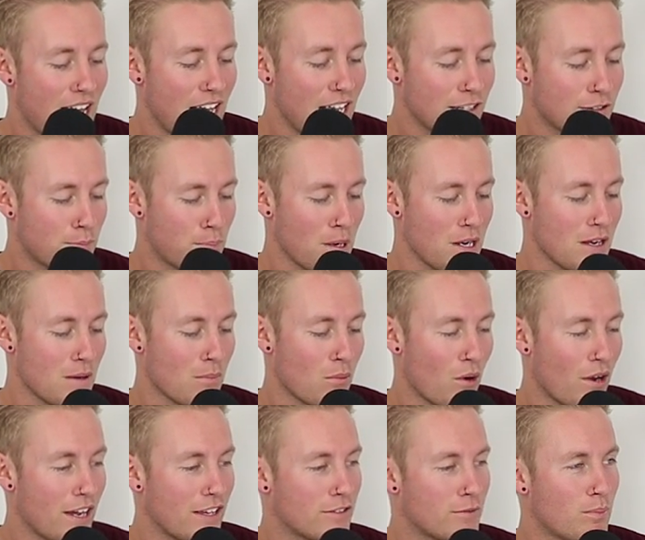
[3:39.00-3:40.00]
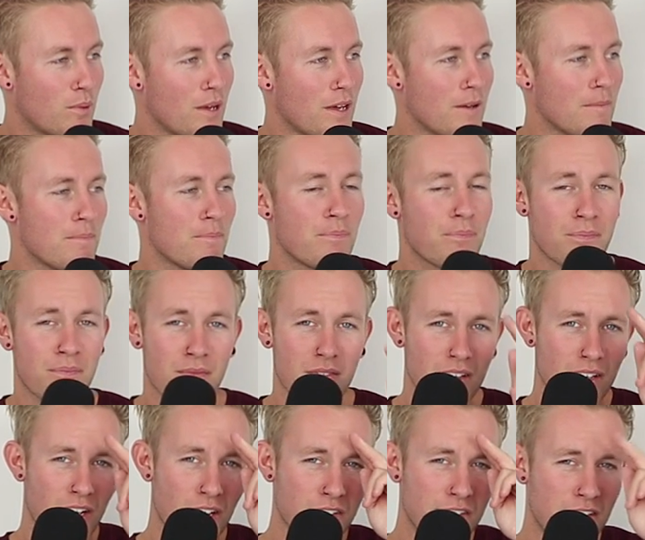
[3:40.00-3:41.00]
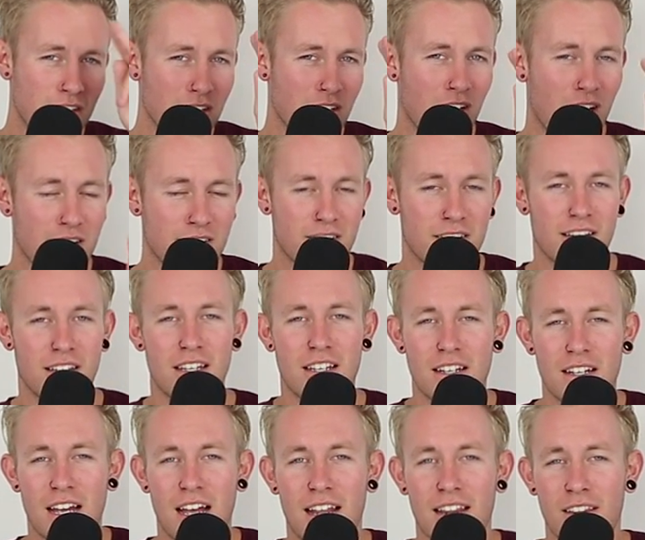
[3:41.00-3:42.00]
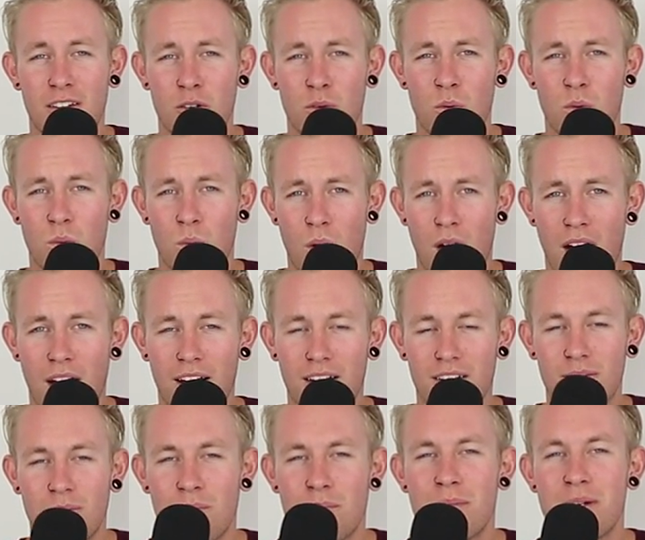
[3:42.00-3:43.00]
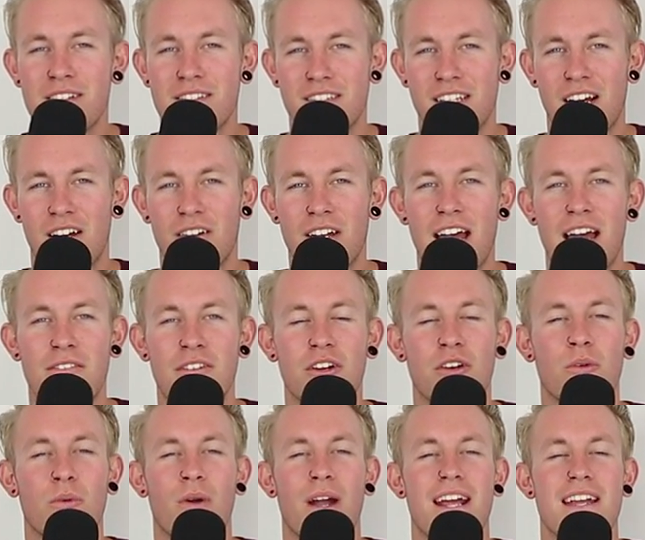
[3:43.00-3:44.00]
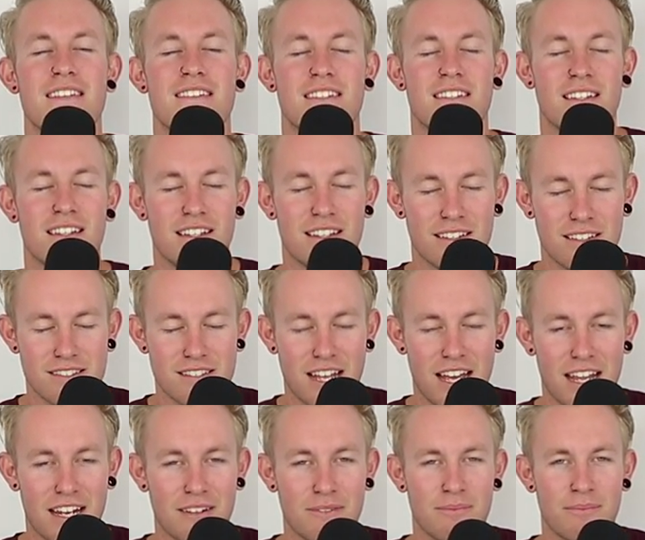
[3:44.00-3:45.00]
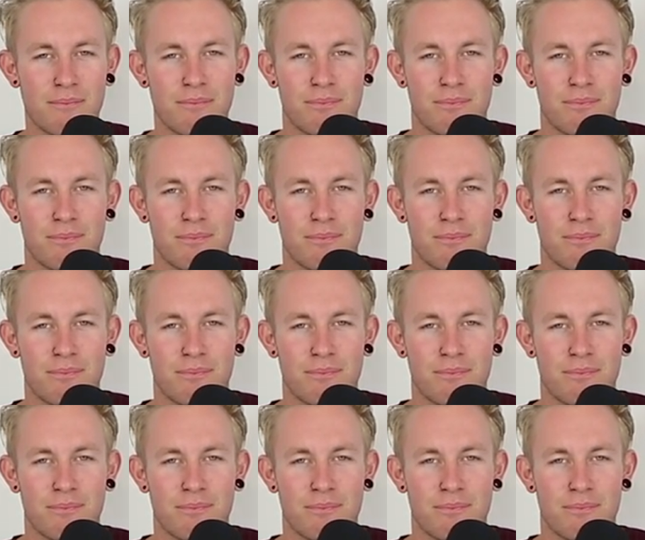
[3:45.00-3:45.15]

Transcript: It's been your boy SB. I'll see you guys in a little while. Peace out. Have a great day.